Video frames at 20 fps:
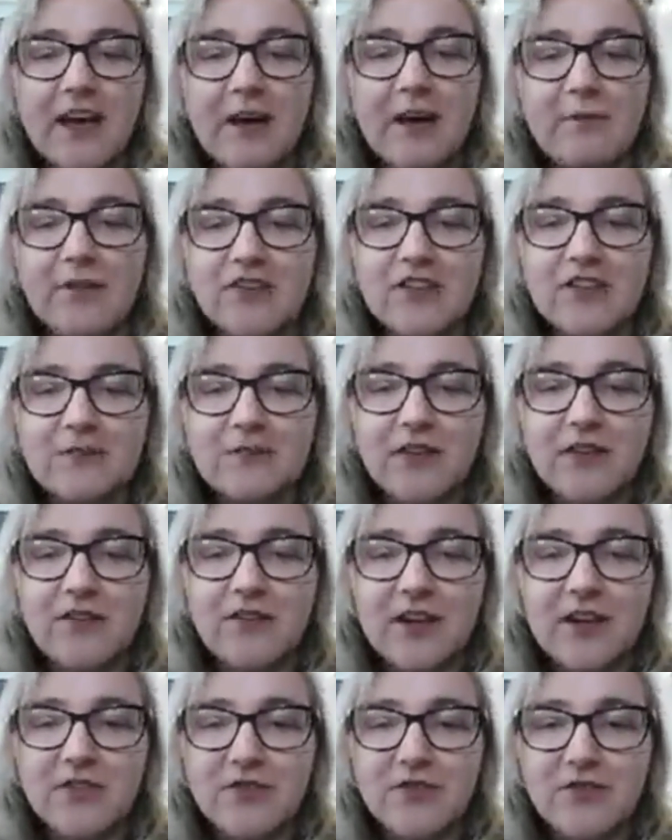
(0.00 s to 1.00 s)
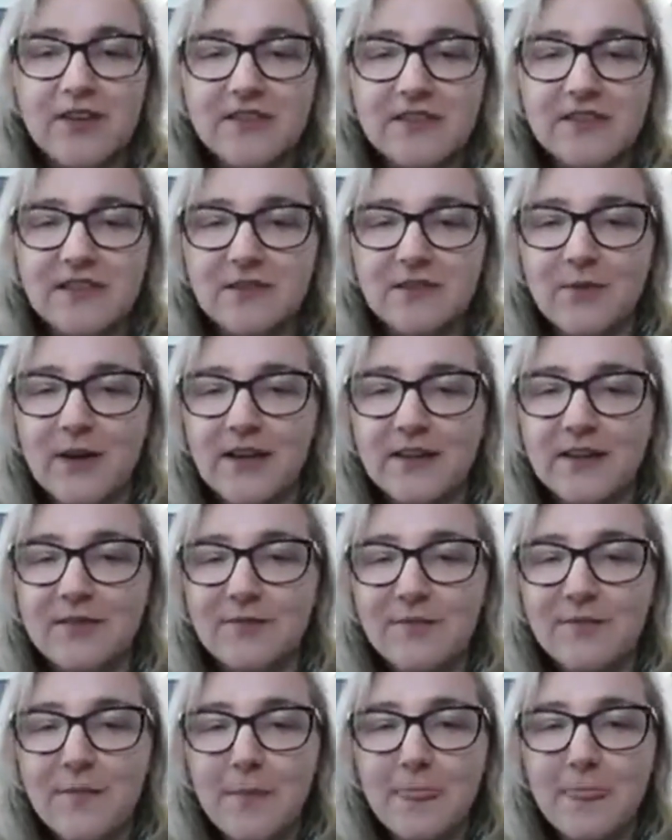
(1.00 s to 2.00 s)
um, and she's been great through this as
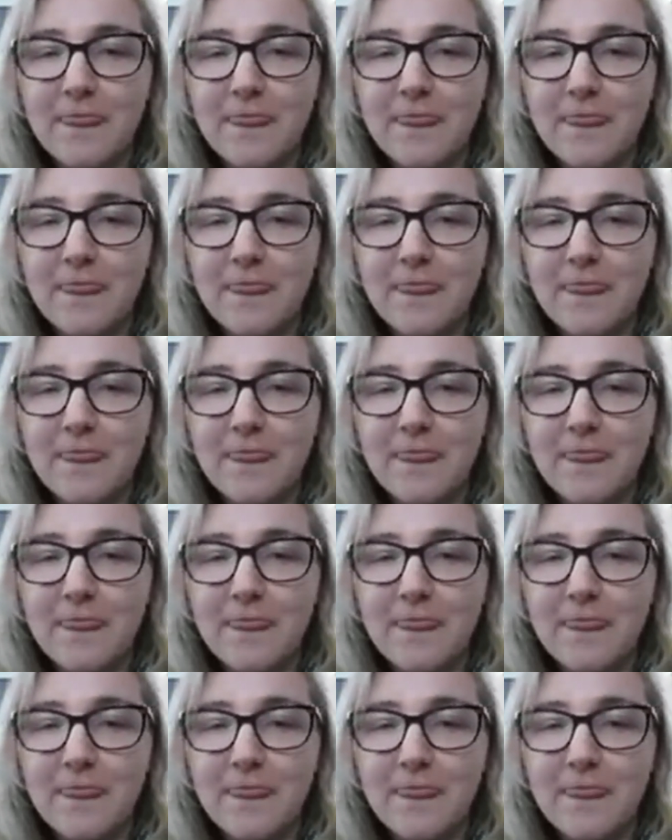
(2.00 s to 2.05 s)
well